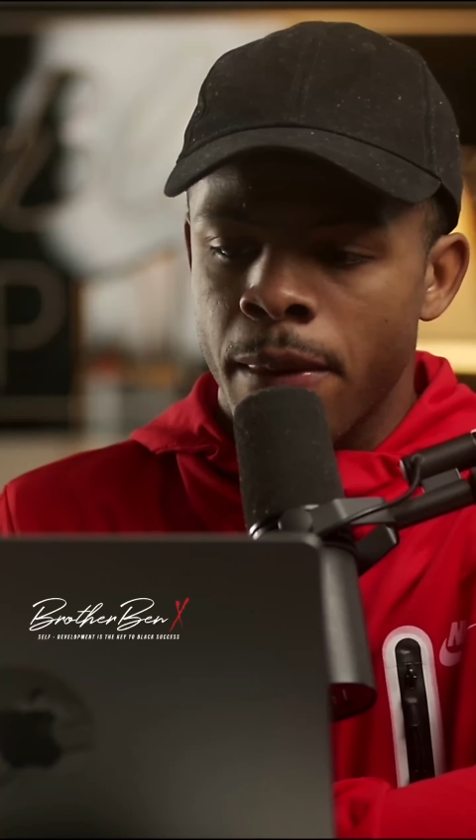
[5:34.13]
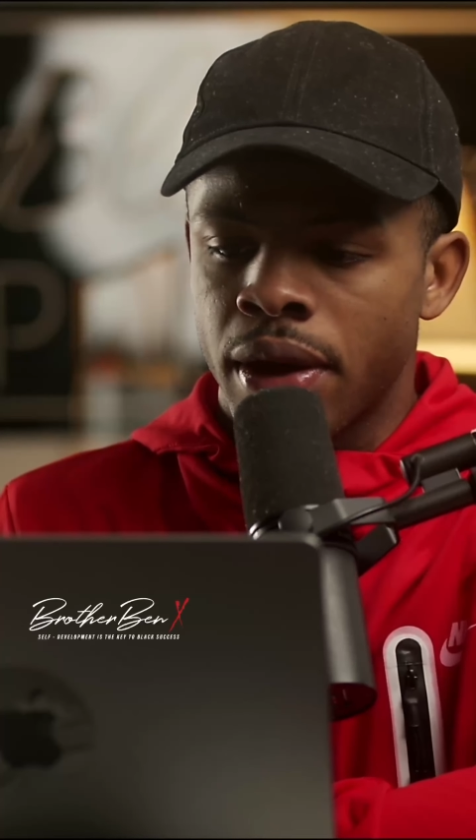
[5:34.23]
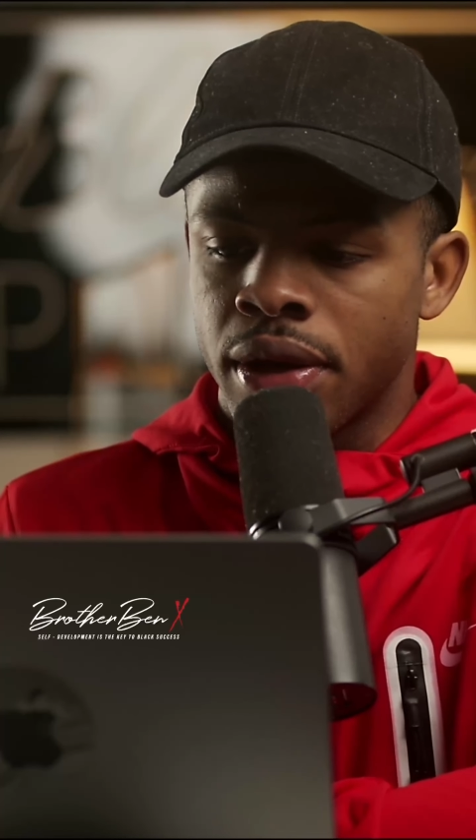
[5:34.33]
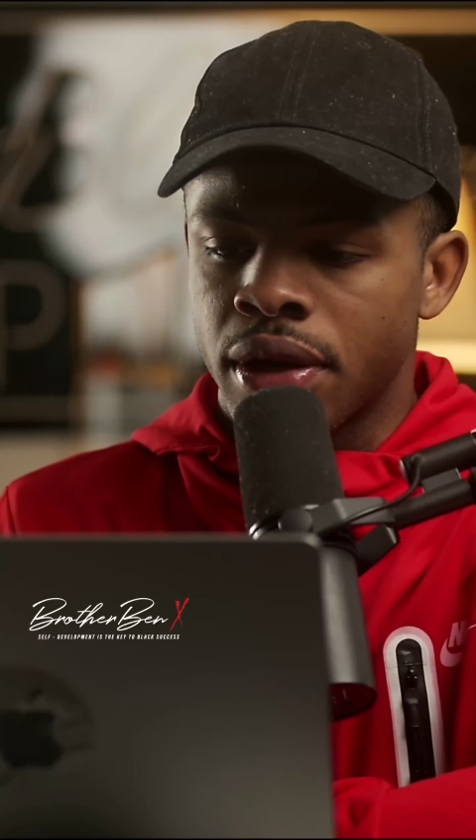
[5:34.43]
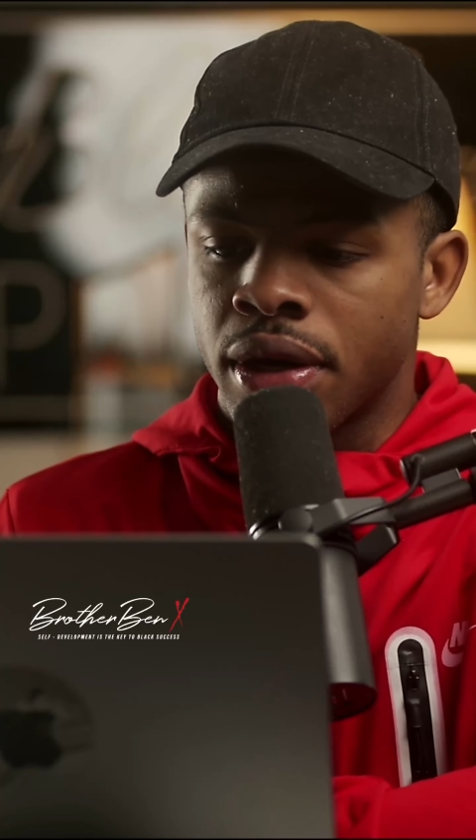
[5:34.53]

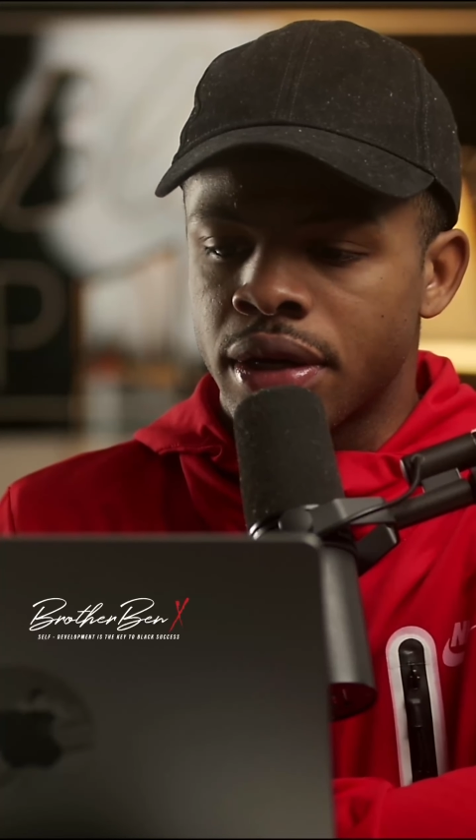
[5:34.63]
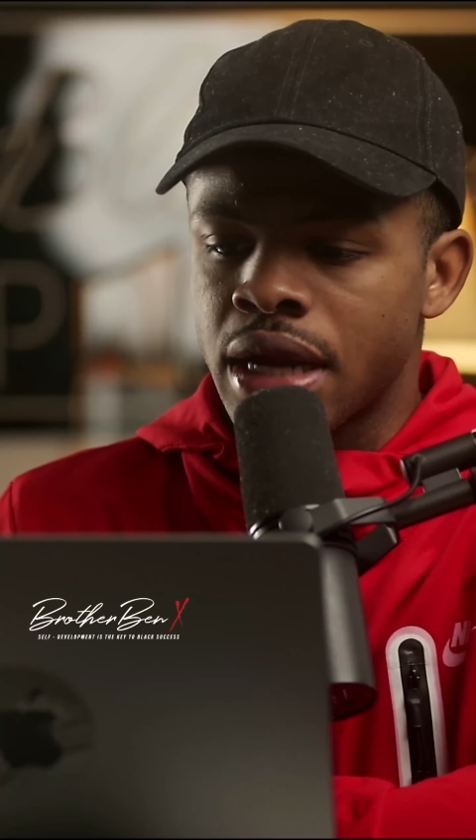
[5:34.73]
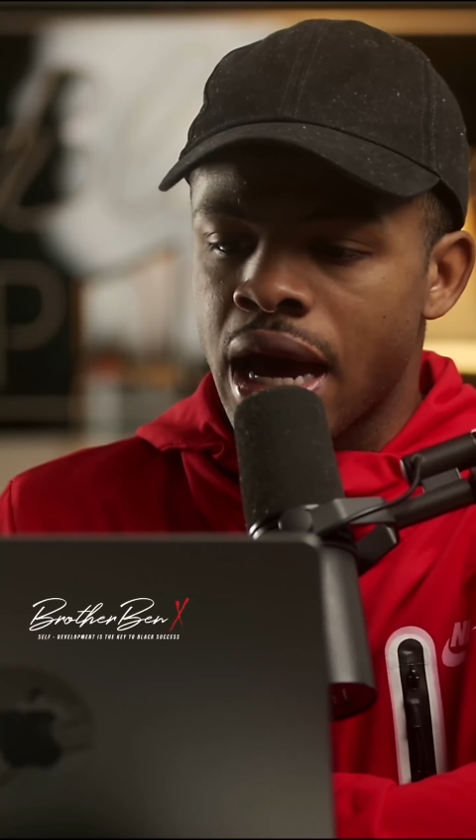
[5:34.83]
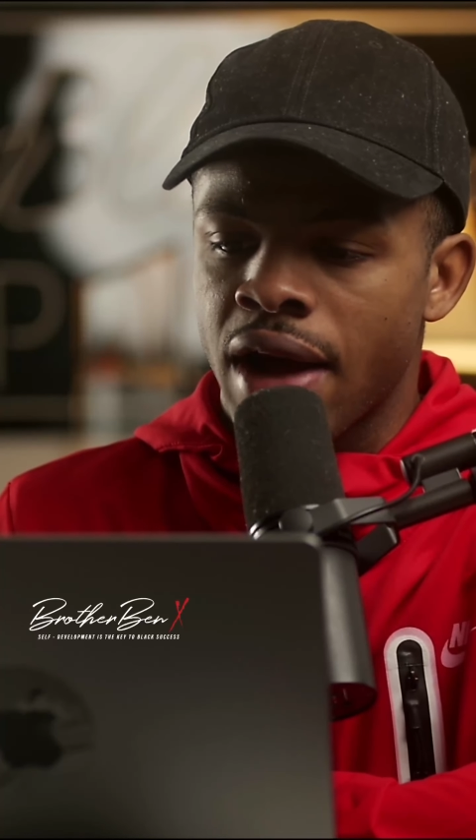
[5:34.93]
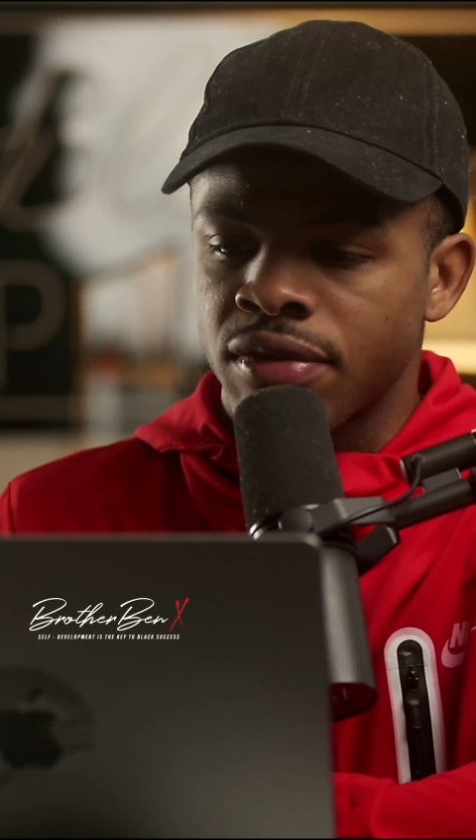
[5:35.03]
and
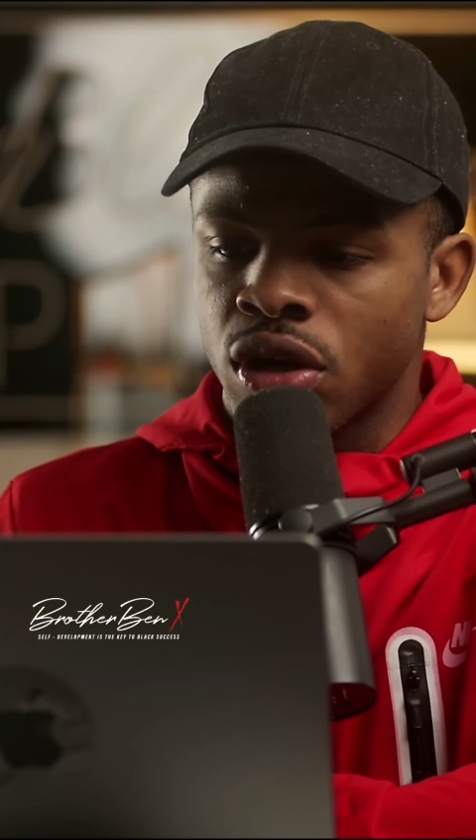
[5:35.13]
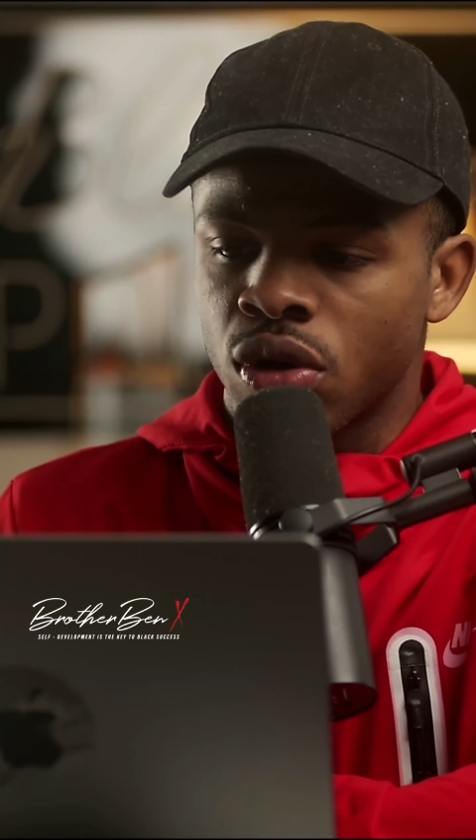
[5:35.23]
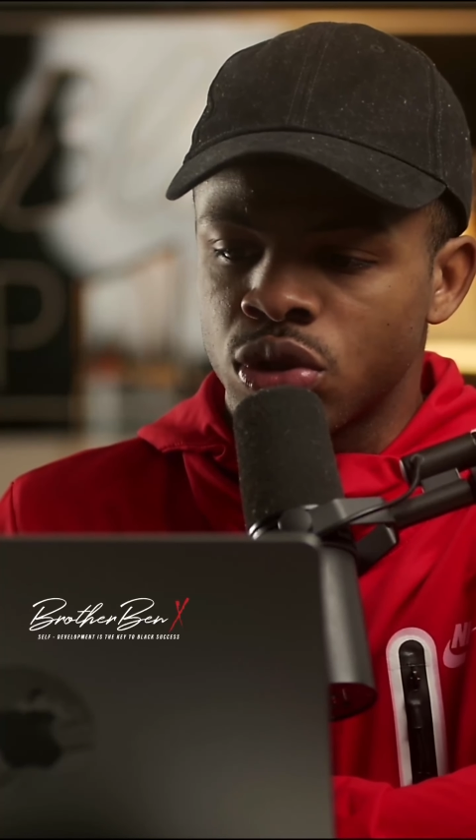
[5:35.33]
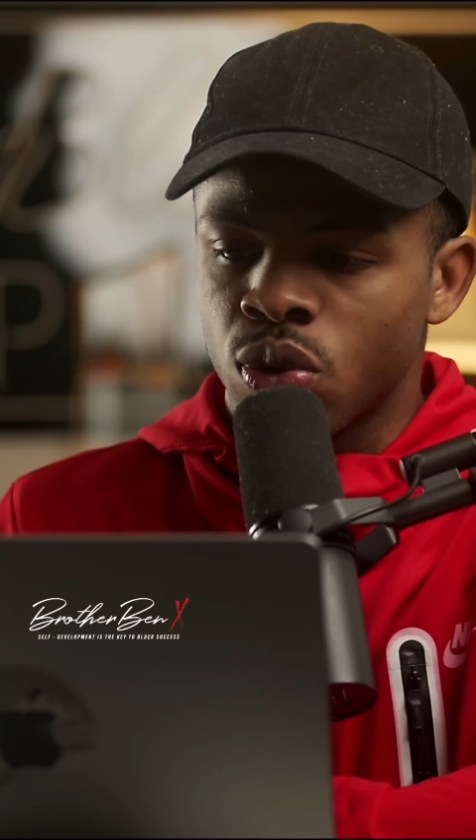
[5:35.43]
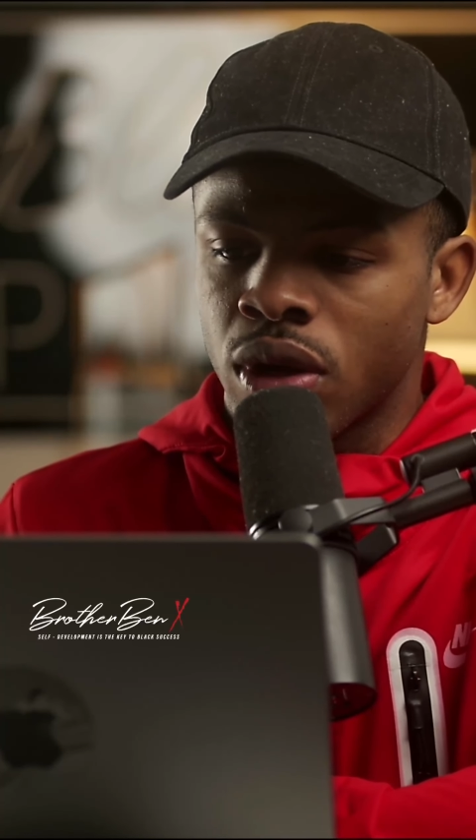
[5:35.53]
not have to go
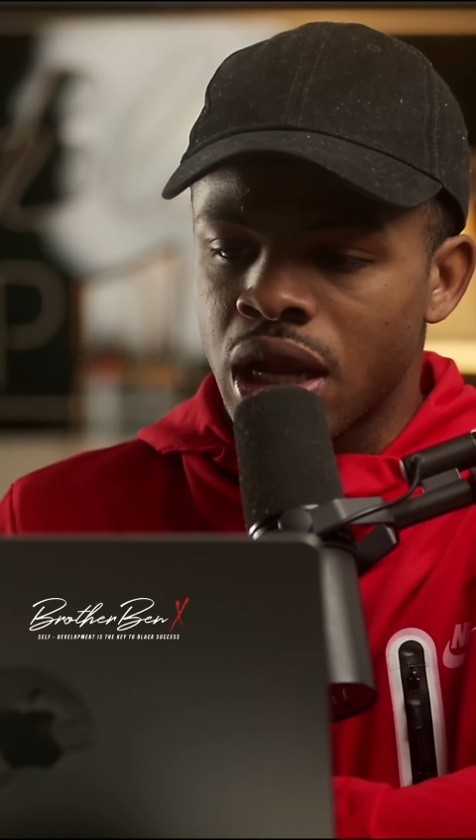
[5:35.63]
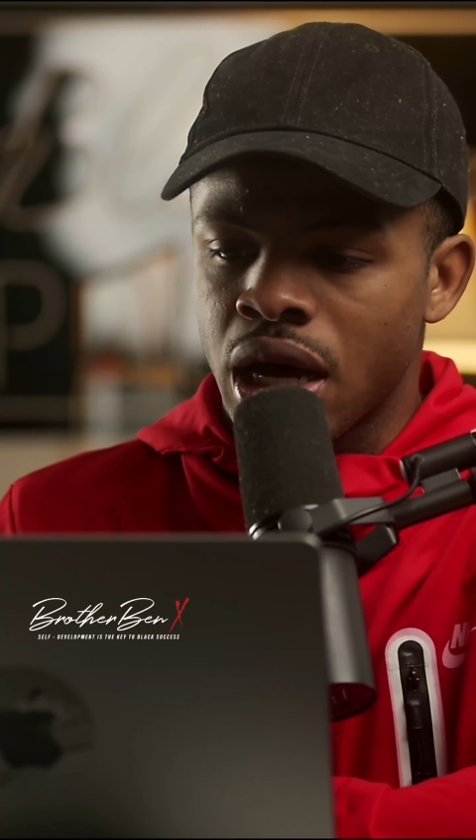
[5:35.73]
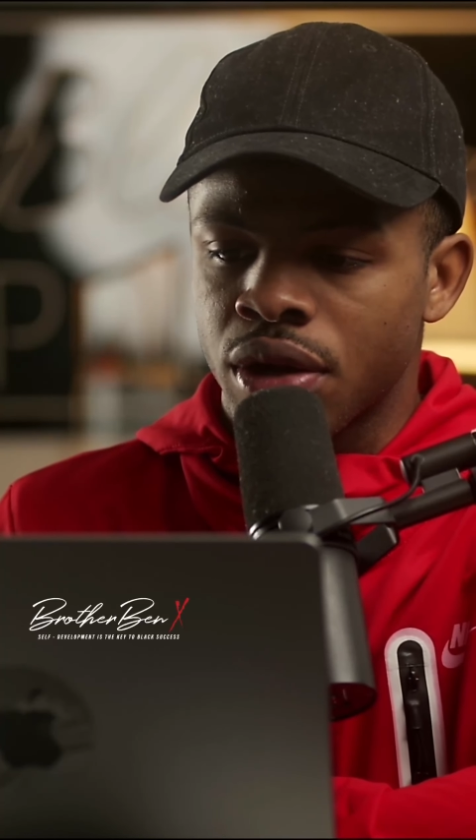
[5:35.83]
through a lot